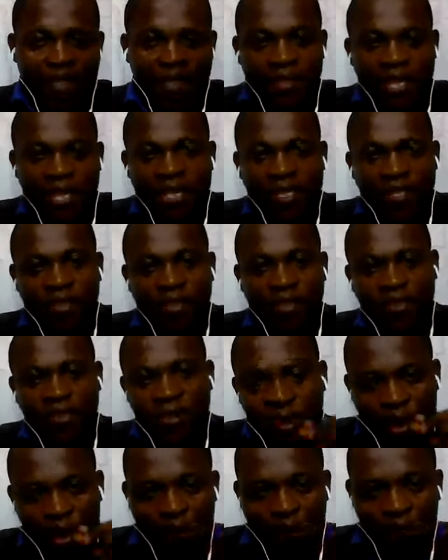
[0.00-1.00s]
The
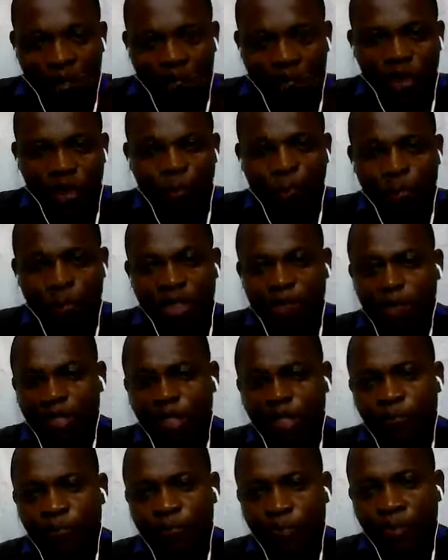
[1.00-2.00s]
stages of the
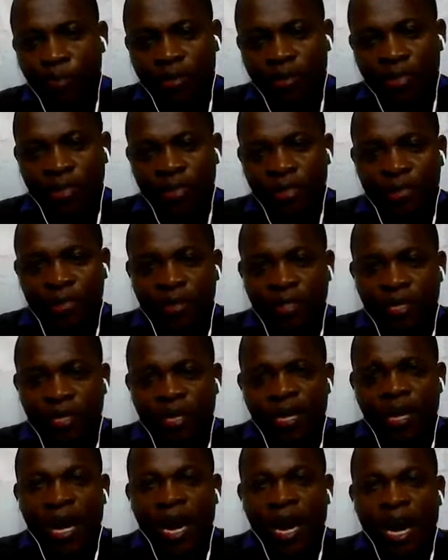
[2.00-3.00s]
responsibility process
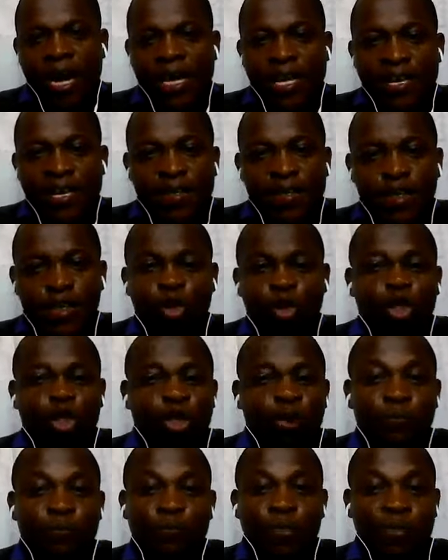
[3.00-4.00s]
are easy to
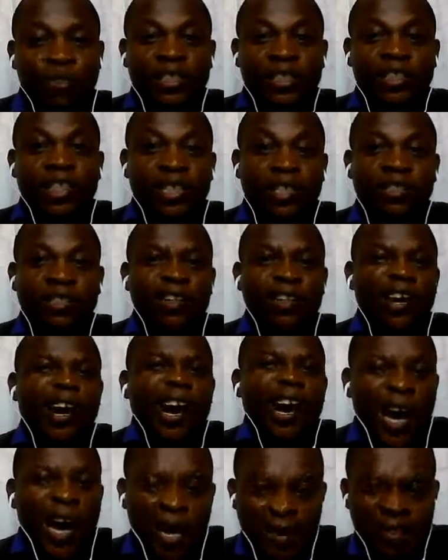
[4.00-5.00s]
spot in
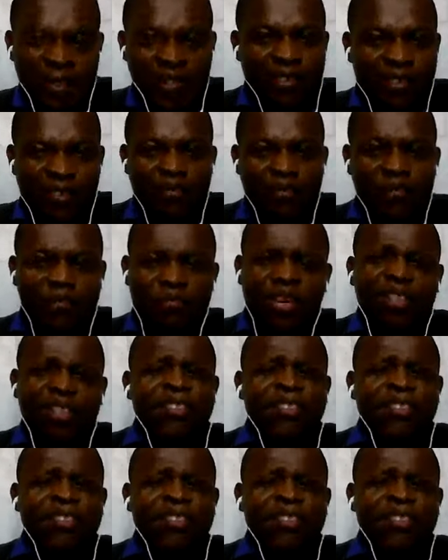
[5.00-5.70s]
others,